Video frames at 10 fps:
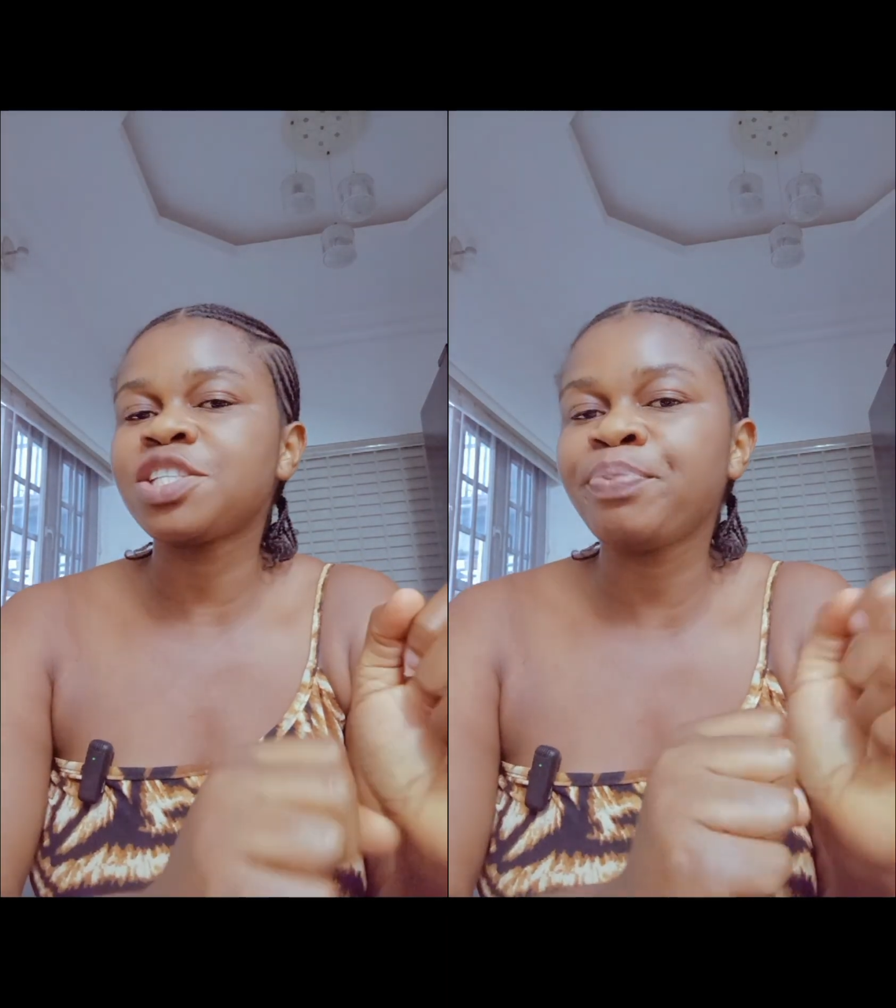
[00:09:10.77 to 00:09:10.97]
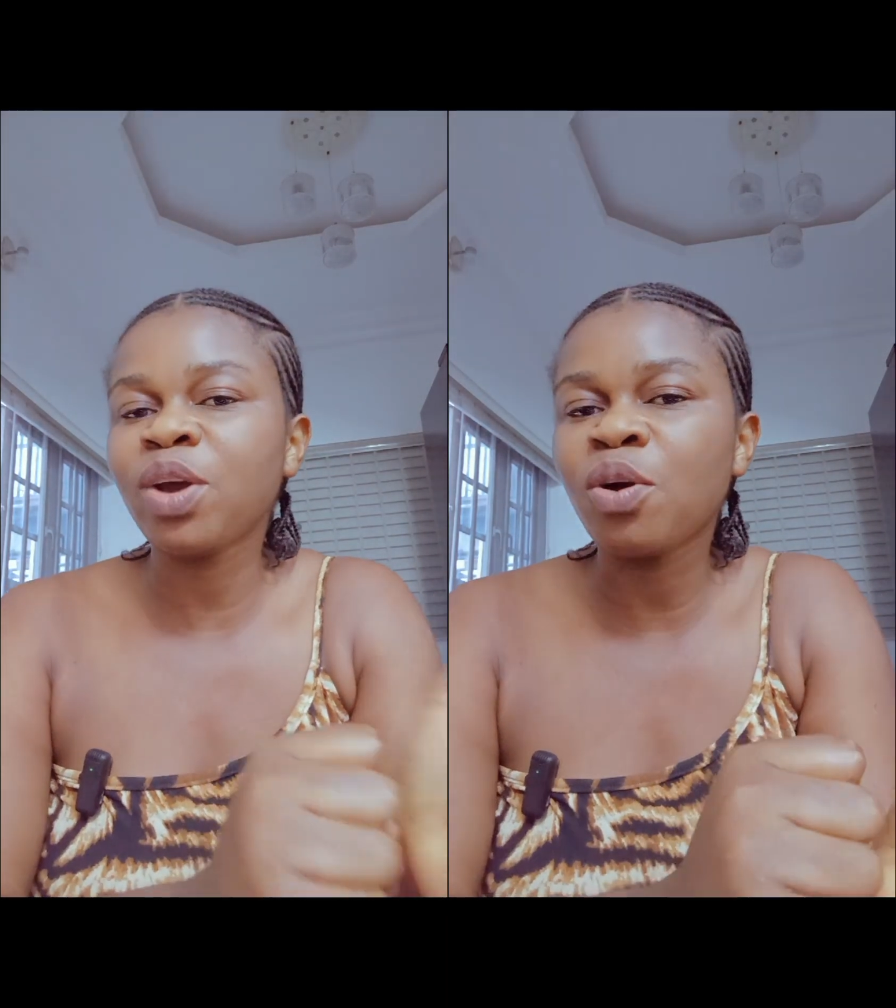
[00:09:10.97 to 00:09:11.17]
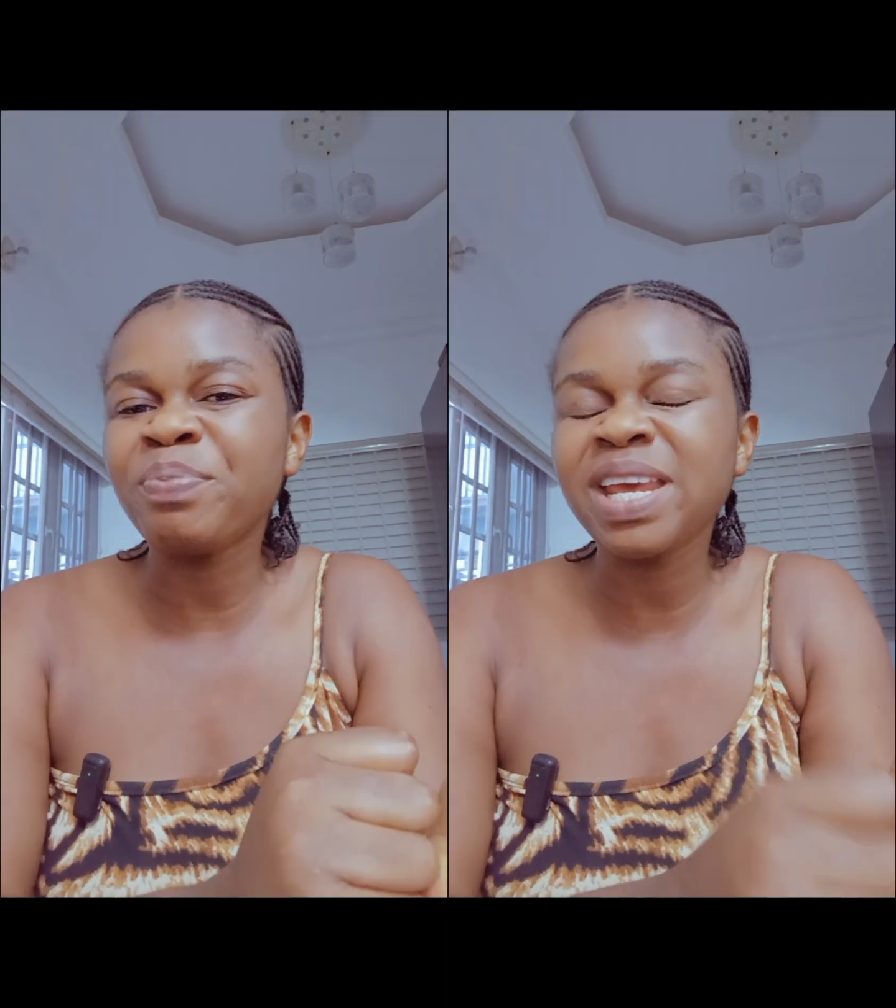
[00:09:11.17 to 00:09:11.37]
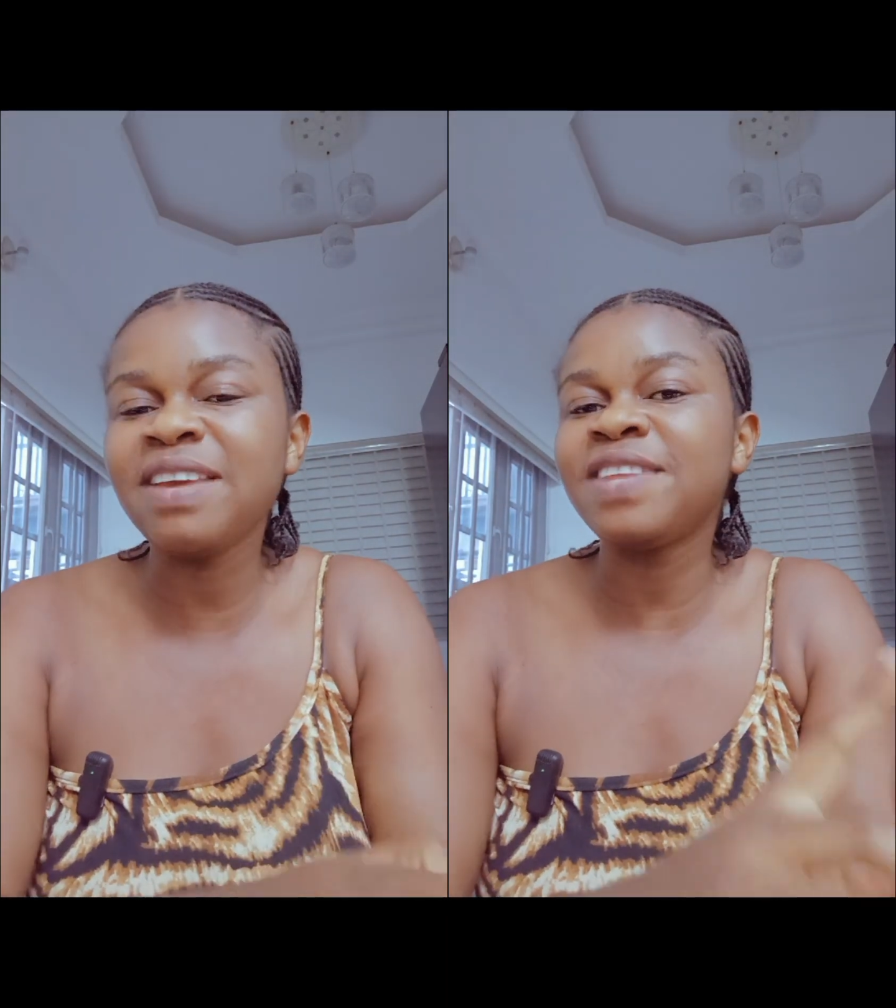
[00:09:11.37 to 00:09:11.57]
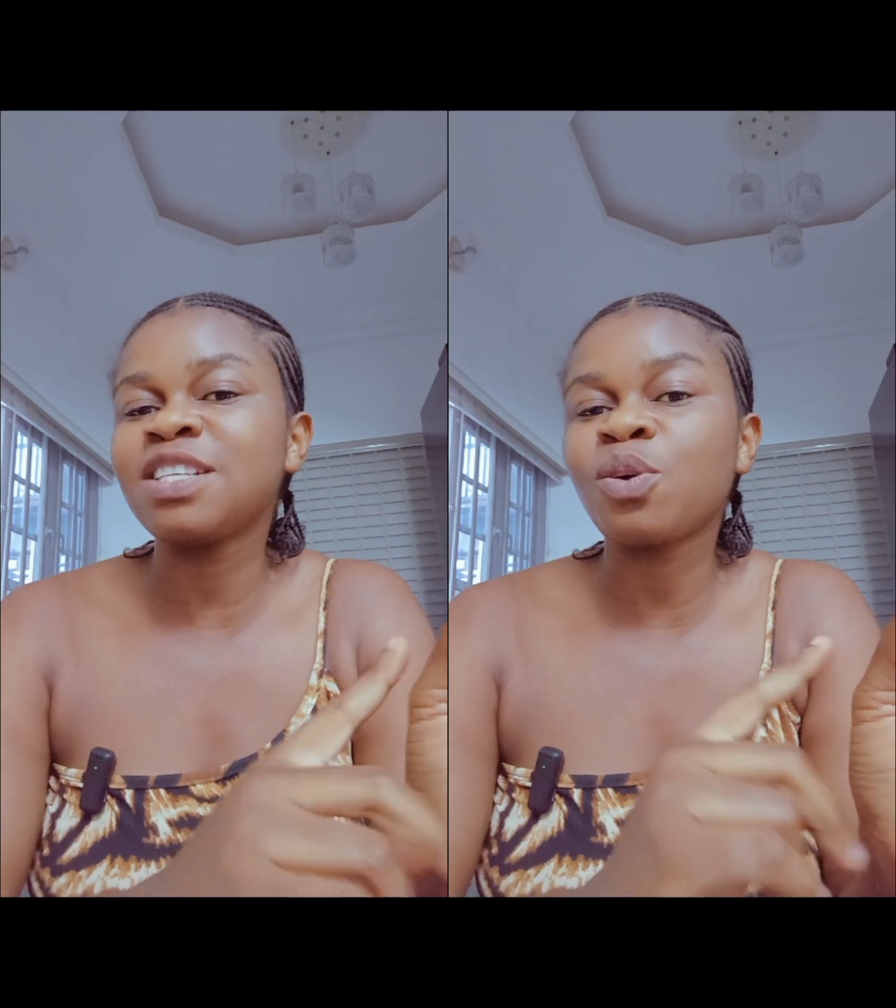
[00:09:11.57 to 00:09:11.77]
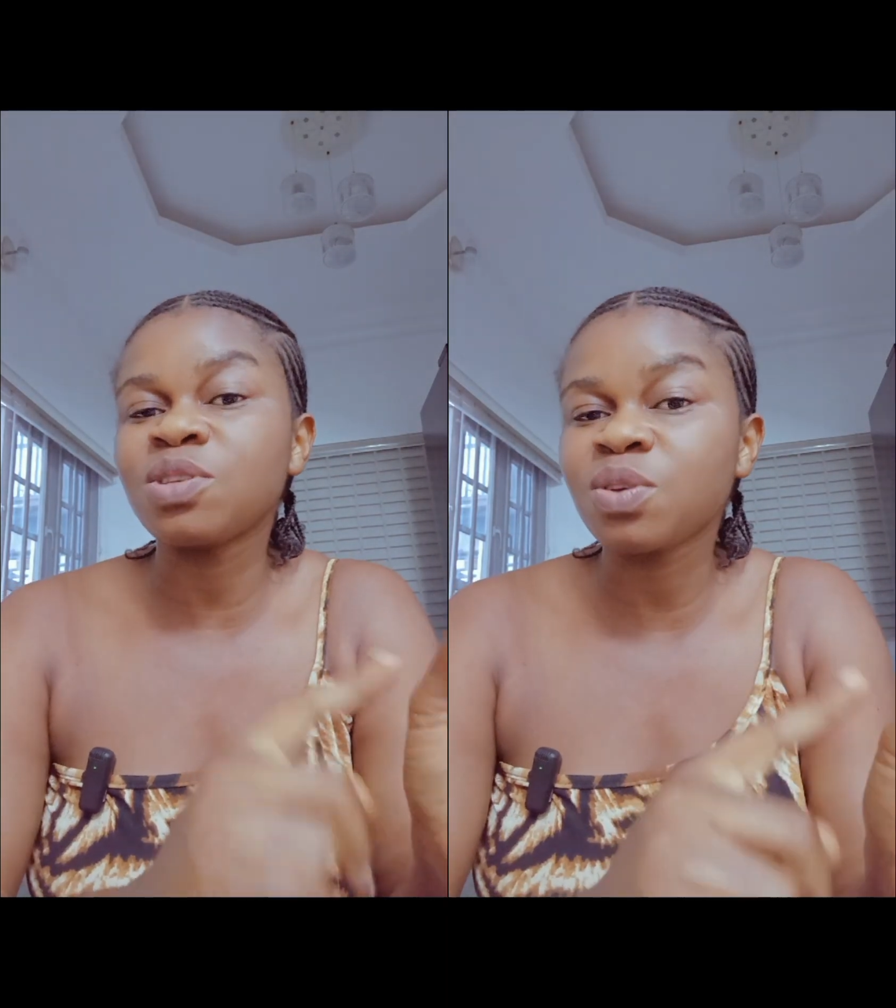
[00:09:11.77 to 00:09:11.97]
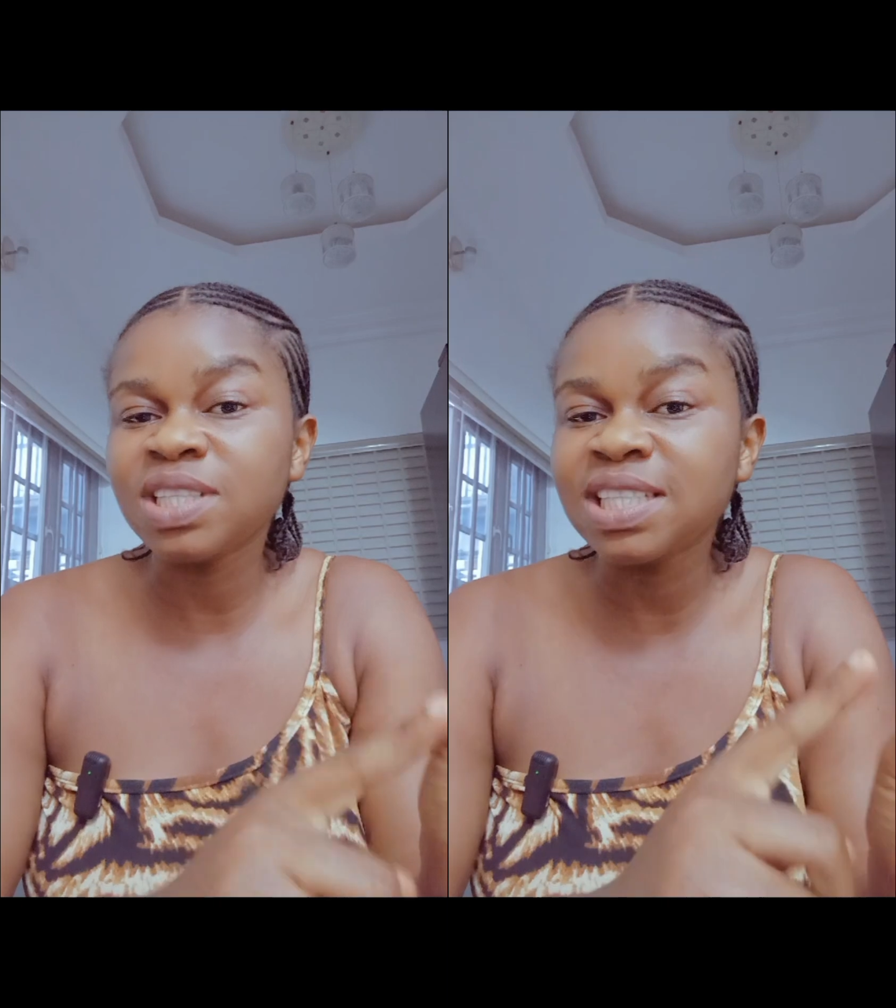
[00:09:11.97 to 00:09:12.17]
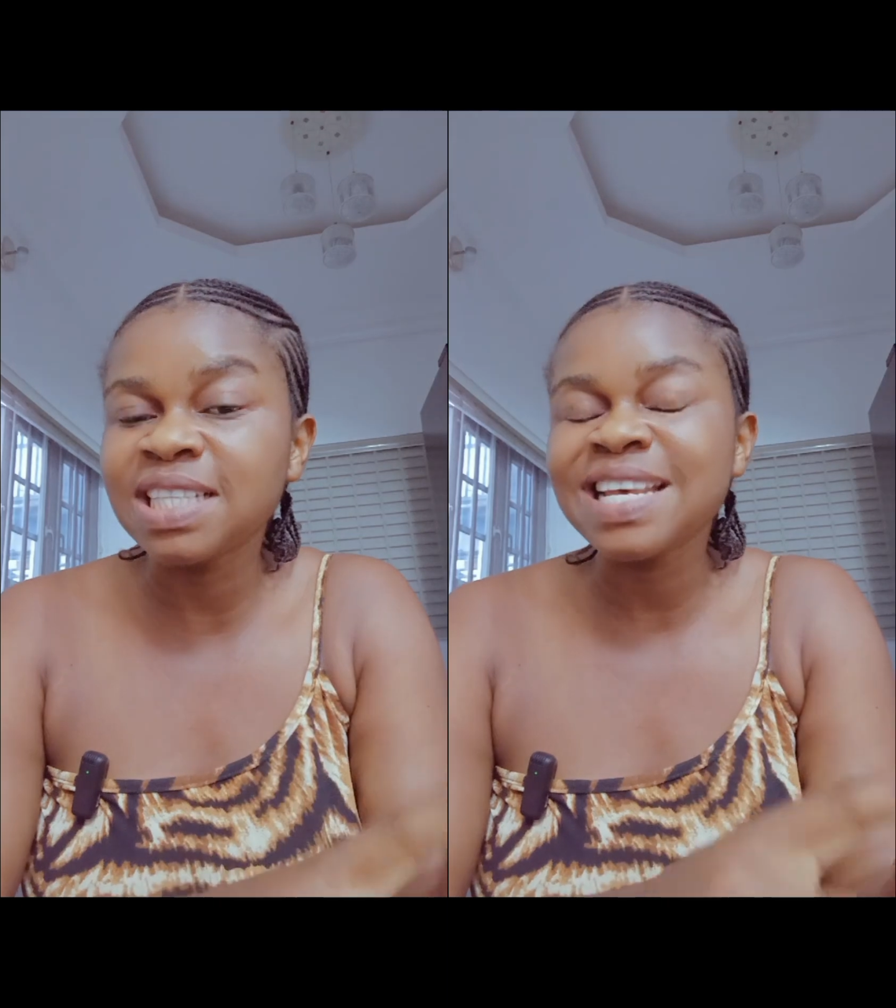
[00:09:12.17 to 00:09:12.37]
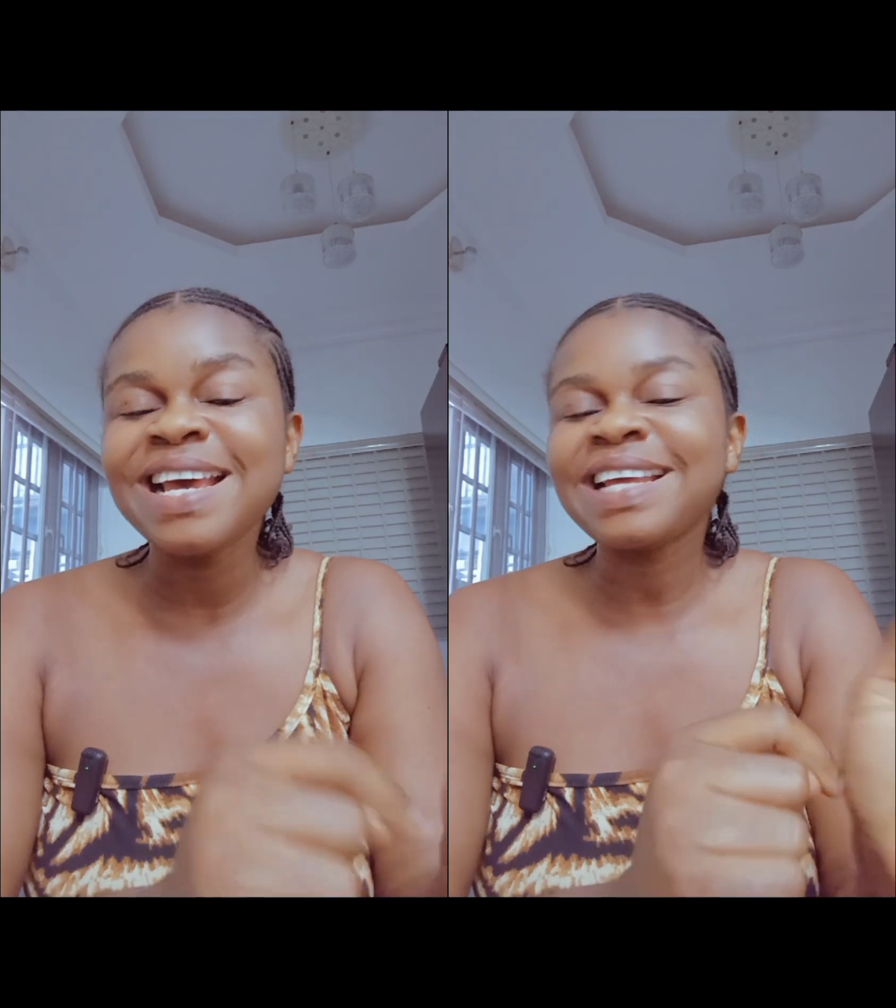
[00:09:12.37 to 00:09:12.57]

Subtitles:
shipping company if they consolidate.